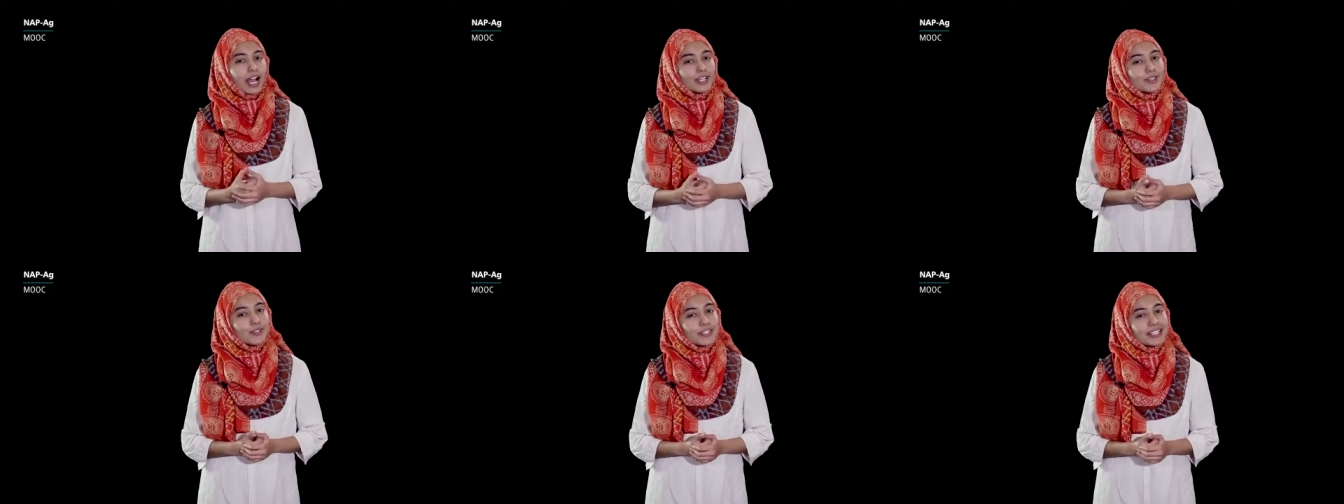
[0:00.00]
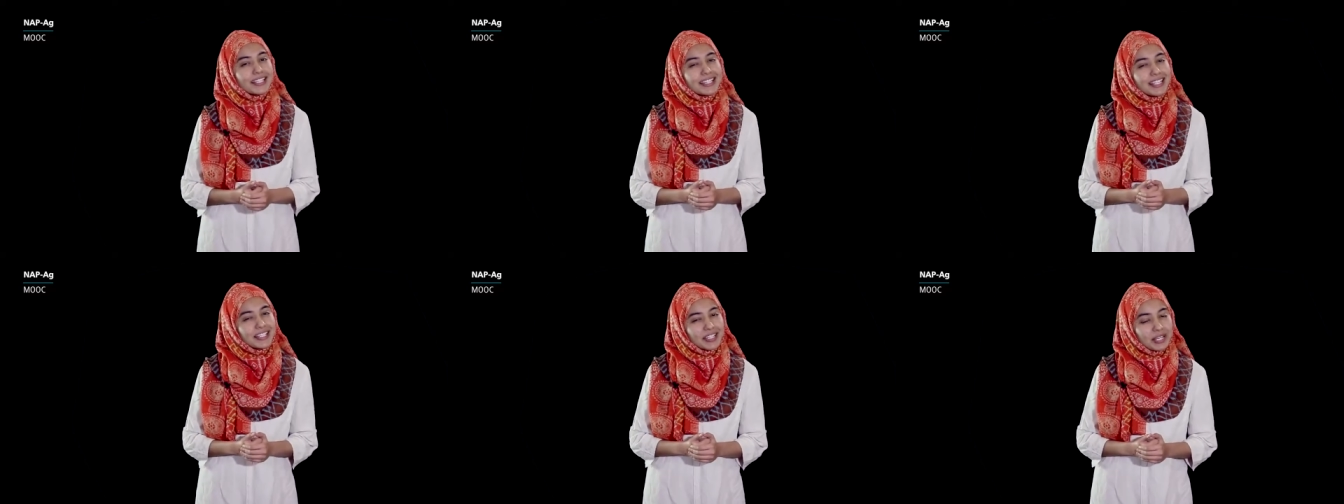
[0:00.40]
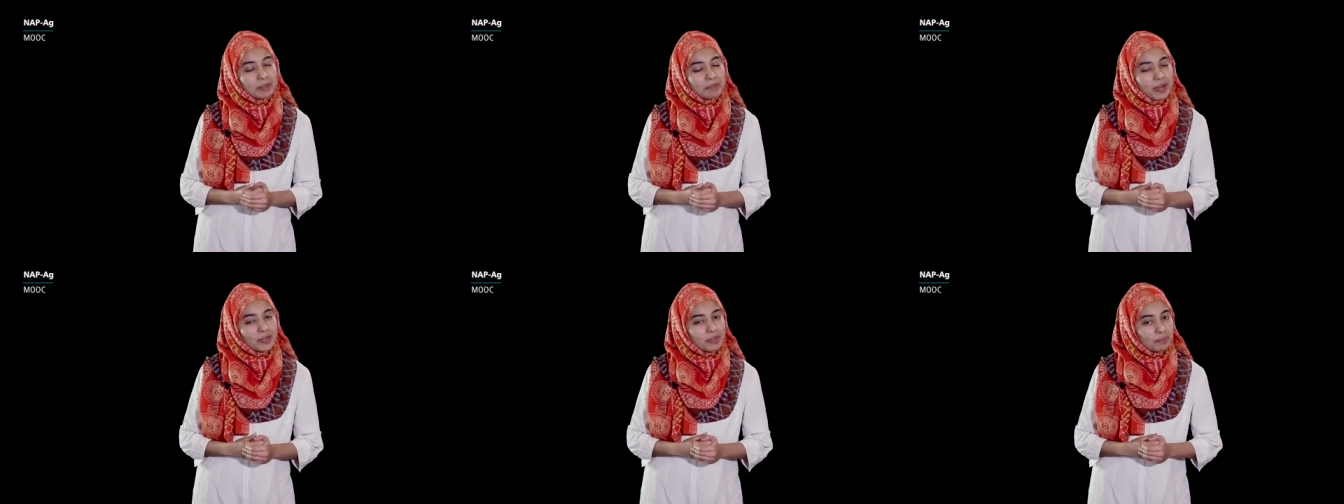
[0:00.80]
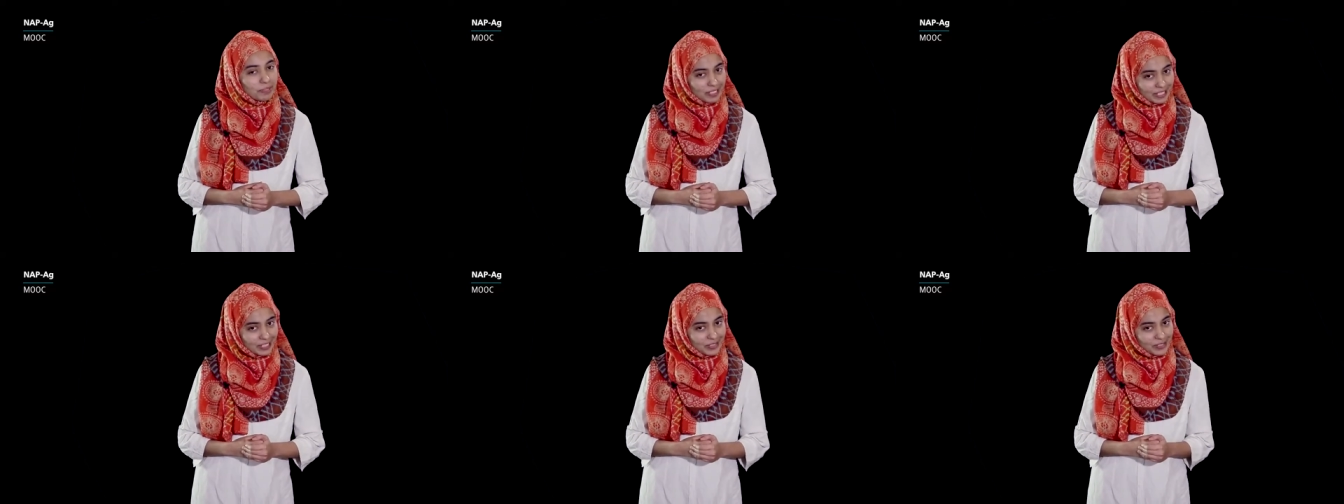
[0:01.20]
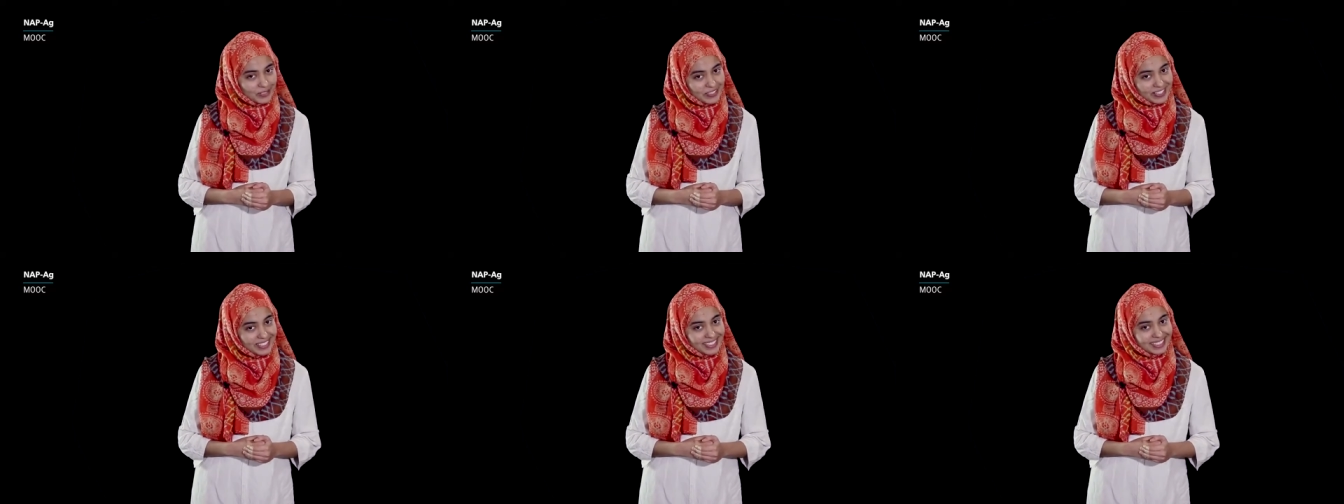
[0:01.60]
Are you still thinking about the
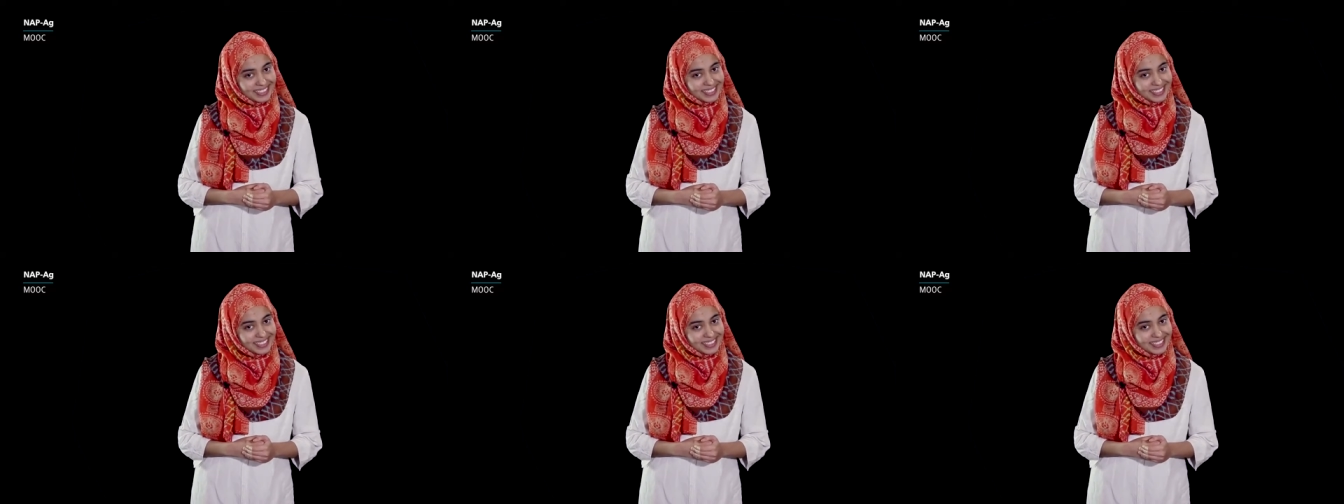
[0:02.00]
potatoes?